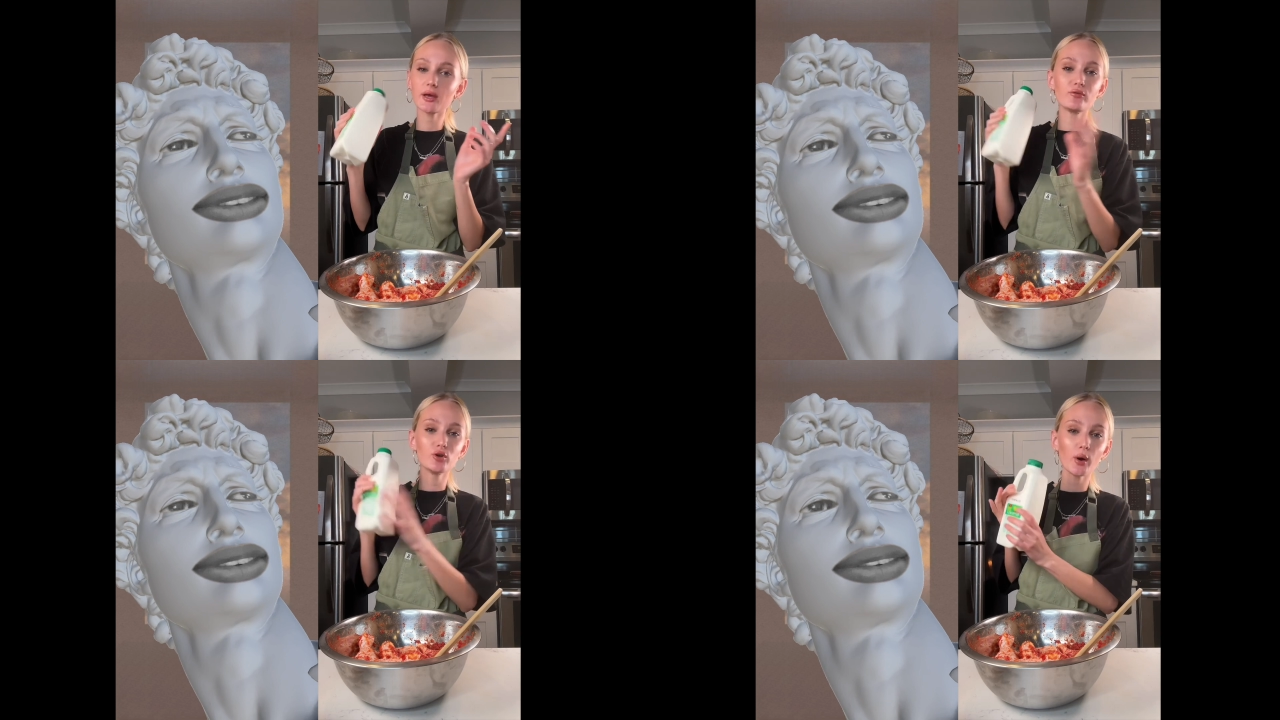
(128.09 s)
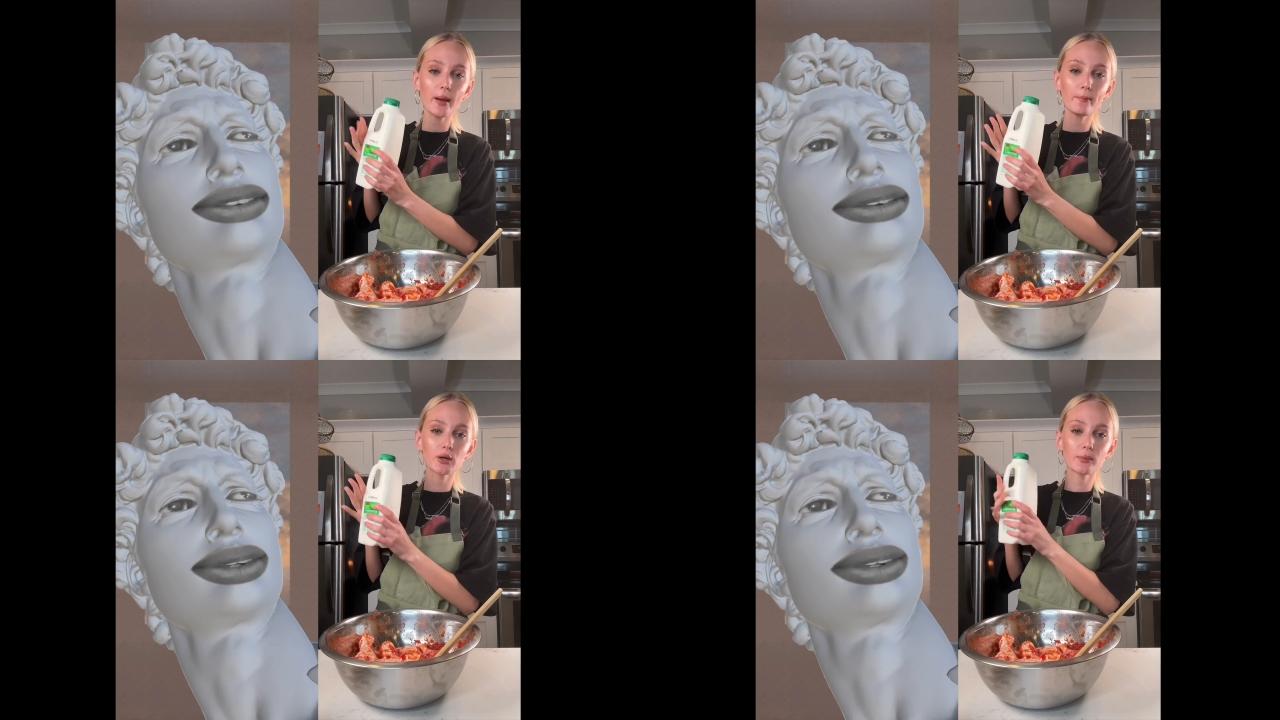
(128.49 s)
Speaker 1: If you don't
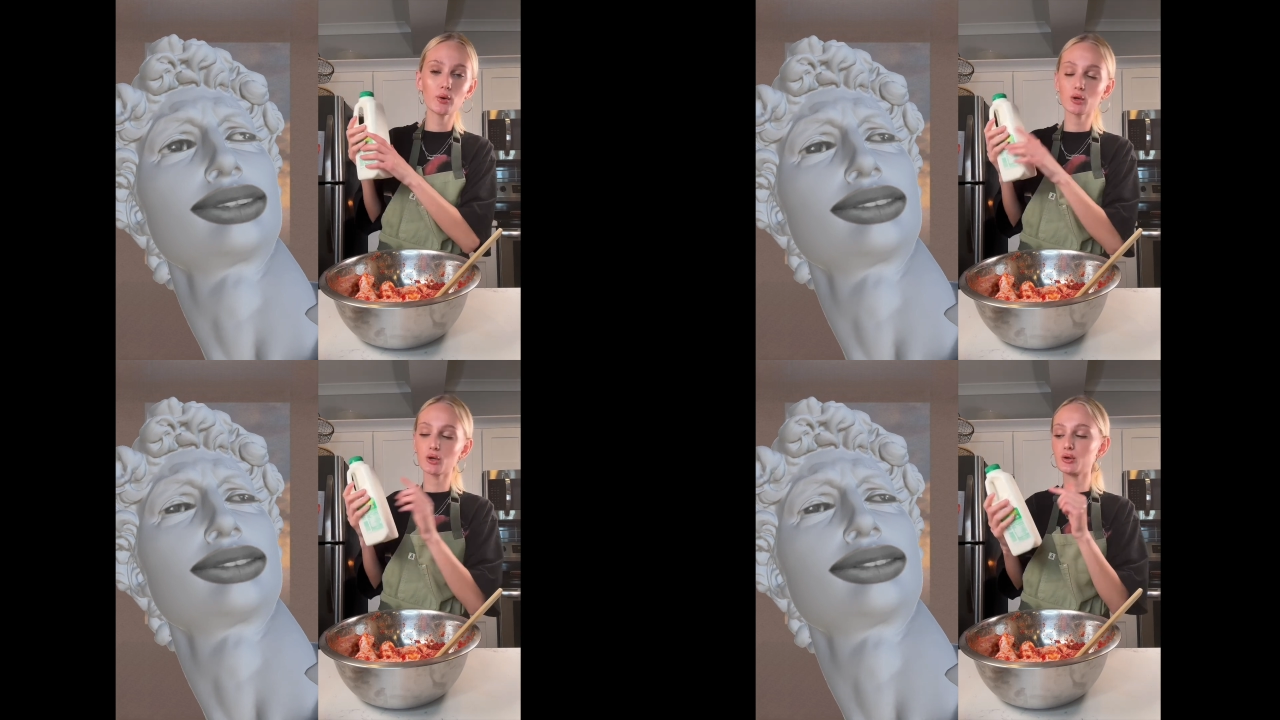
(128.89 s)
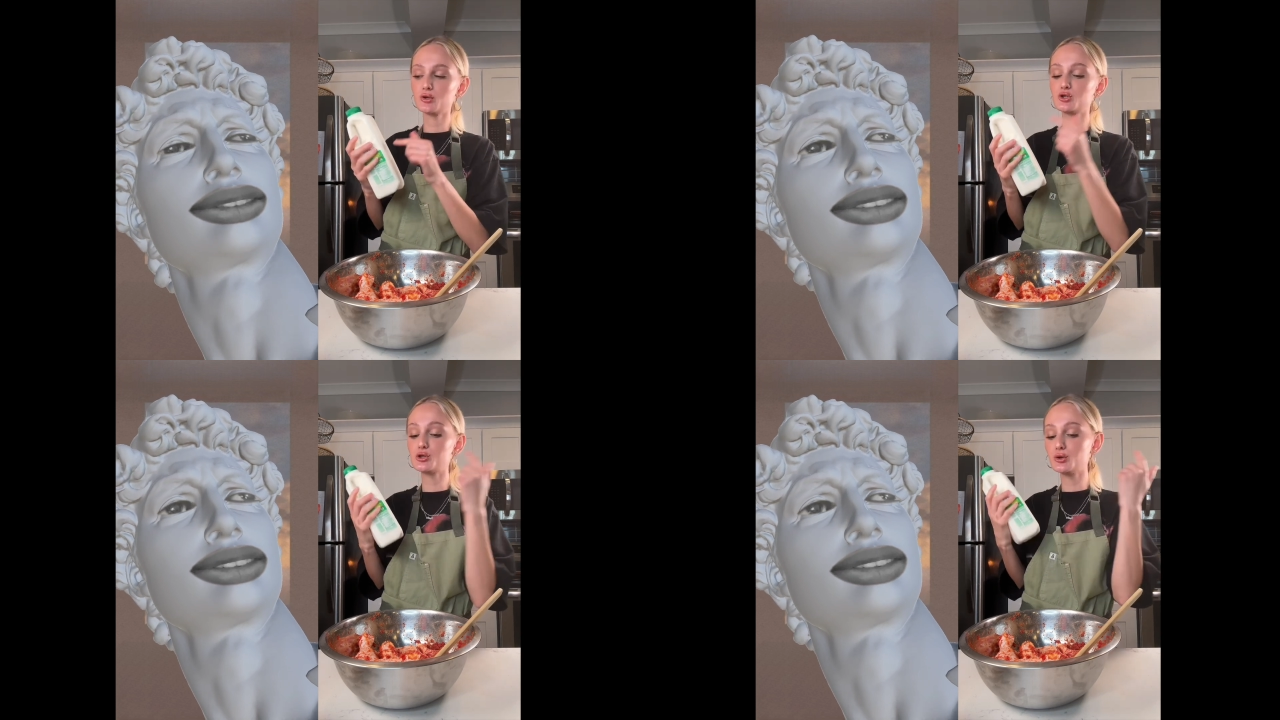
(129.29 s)
have buttermilk, you can
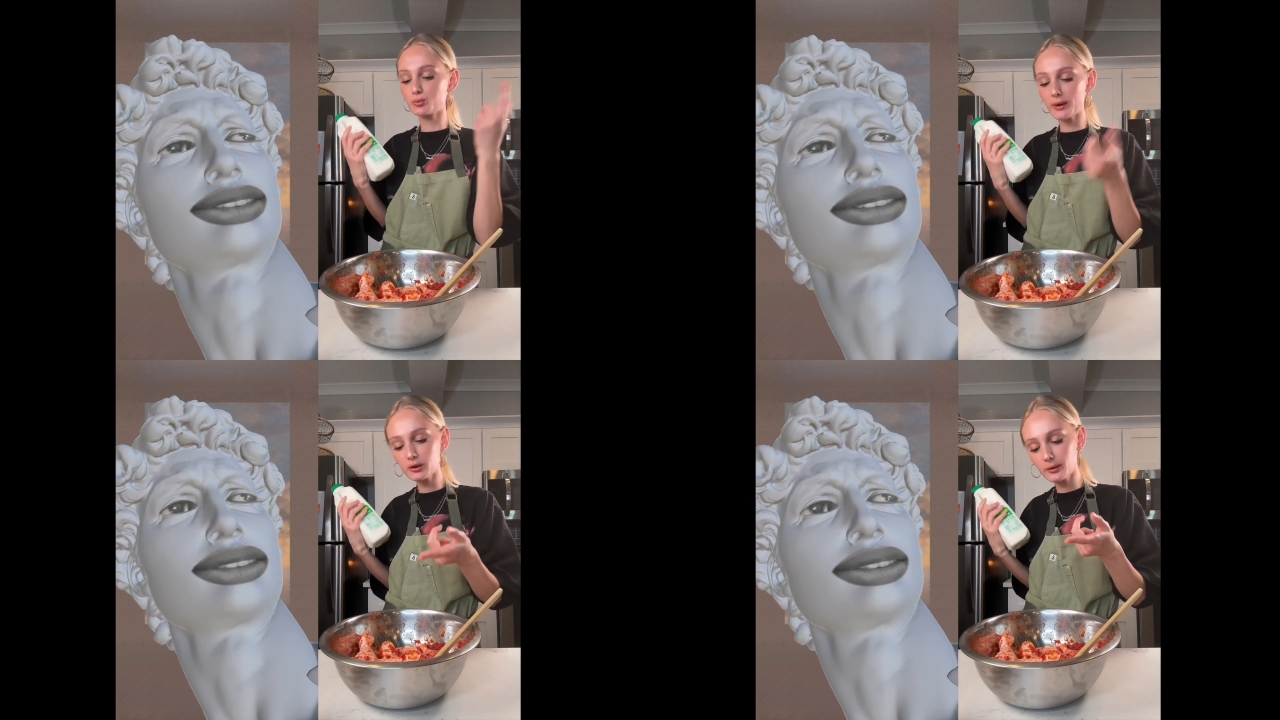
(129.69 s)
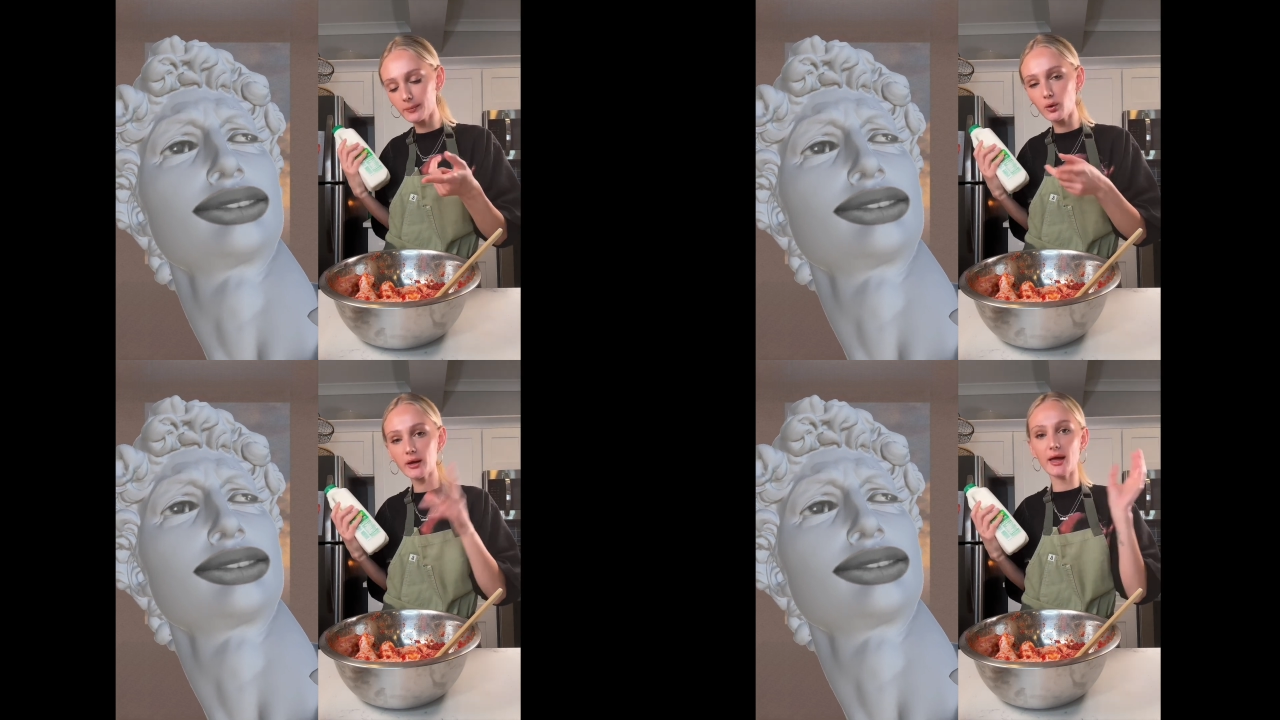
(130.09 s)
just use regular
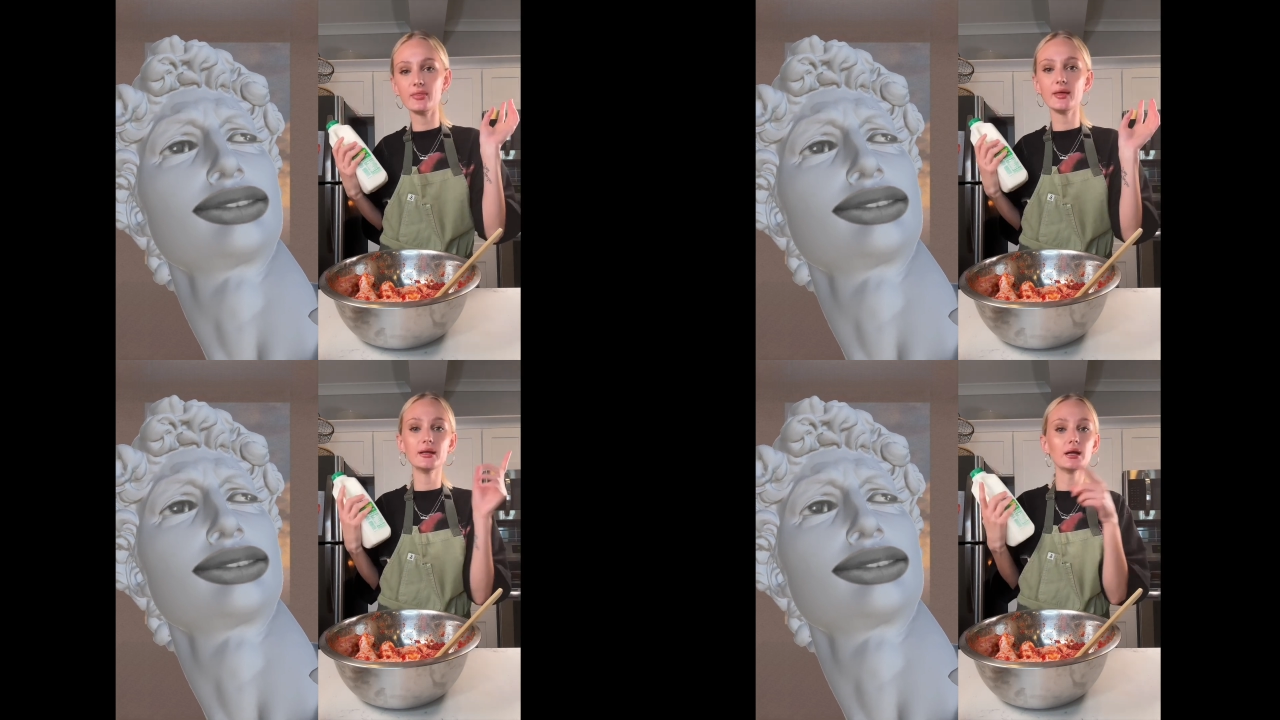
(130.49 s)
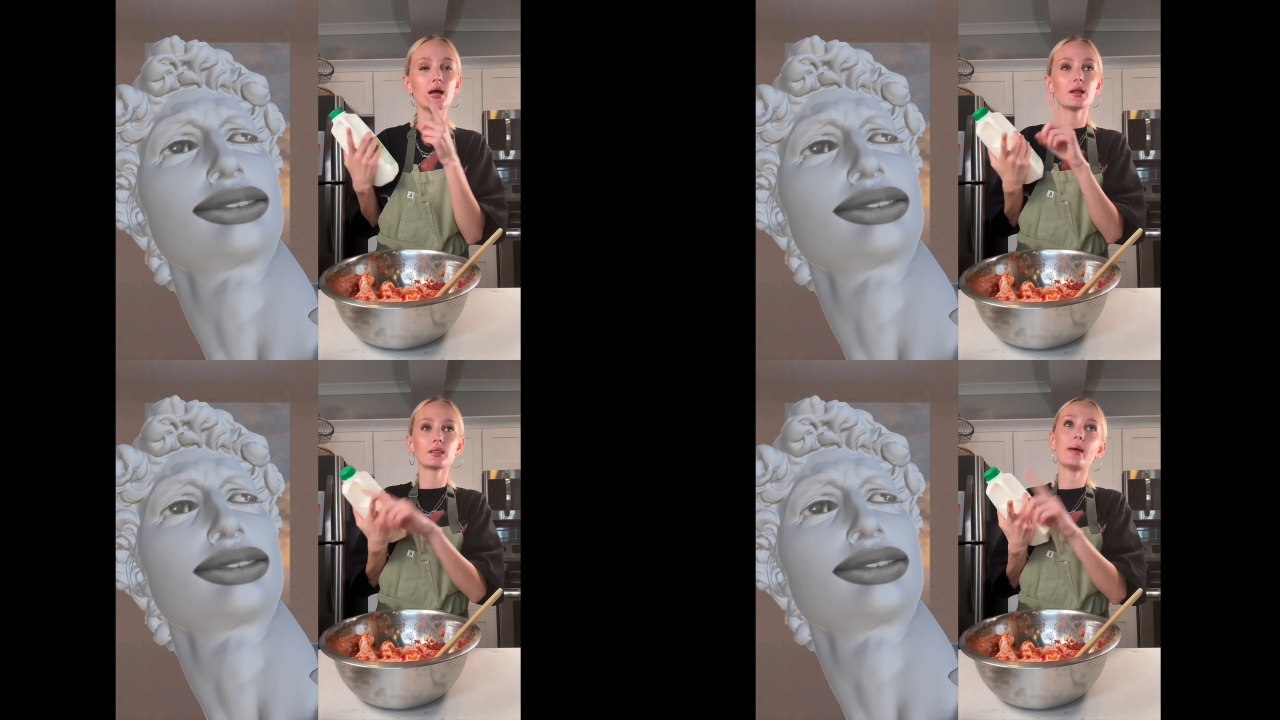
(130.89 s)
milk and then
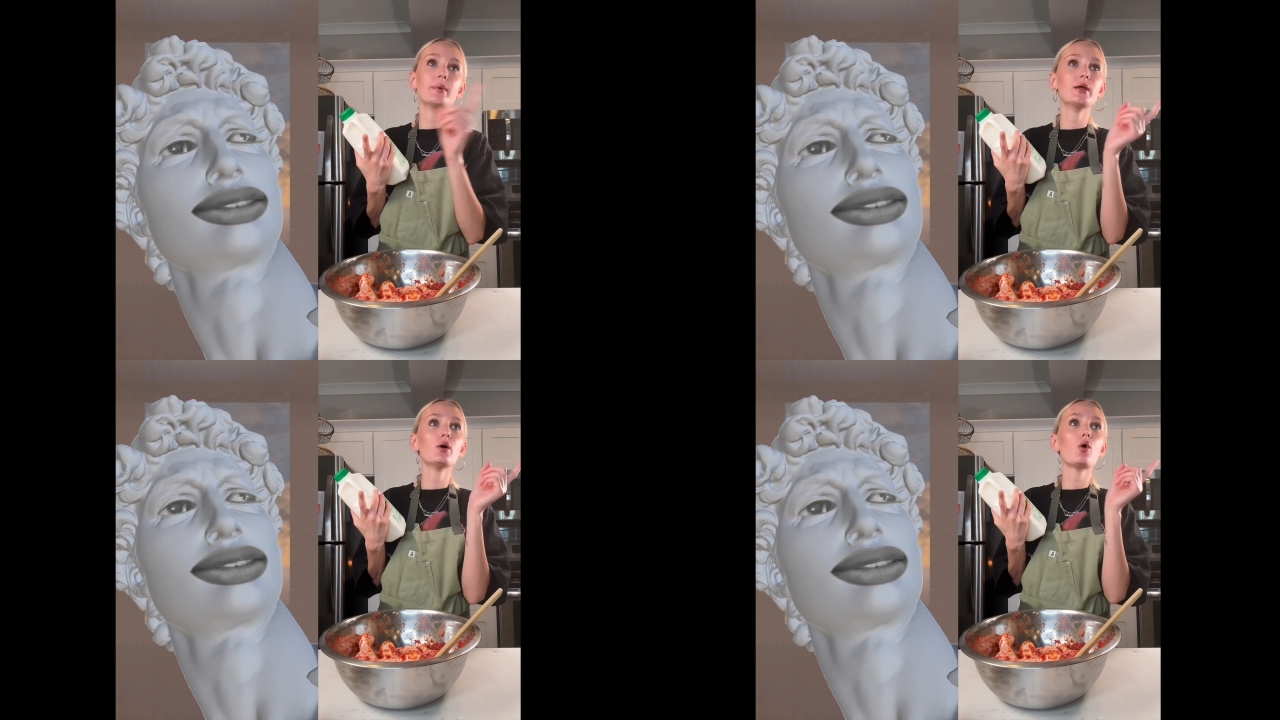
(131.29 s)
lemon